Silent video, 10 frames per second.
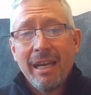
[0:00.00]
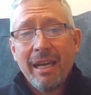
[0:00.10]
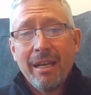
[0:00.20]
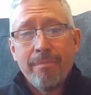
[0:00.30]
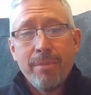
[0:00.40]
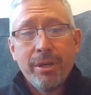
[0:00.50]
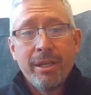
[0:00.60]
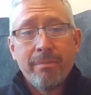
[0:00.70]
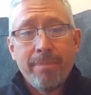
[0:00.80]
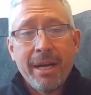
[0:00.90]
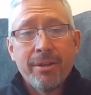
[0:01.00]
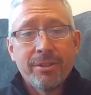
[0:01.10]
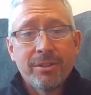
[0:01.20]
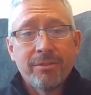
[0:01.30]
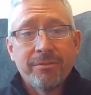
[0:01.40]
and 1 million
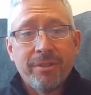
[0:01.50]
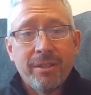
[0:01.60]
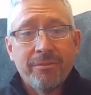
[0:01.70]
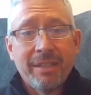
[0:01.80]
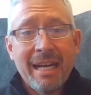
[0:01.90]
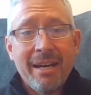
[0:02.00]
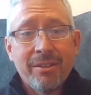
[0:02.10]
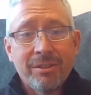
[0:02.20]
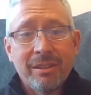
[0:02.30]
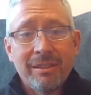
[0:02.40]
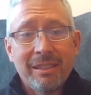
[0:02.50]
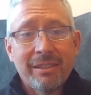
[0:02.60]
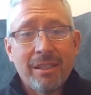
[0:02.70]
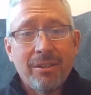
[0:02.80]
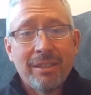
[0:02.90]
pairs of cows and
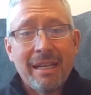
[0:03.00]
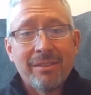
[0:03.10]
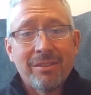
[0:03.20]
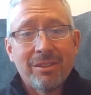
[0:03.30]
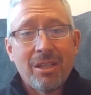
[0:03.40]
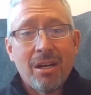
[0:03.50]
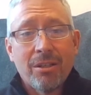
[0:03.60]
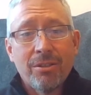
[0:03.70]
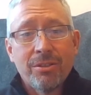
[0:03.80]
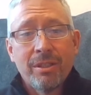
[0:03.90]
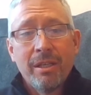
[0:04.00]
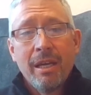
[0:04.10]
600,000 stockers.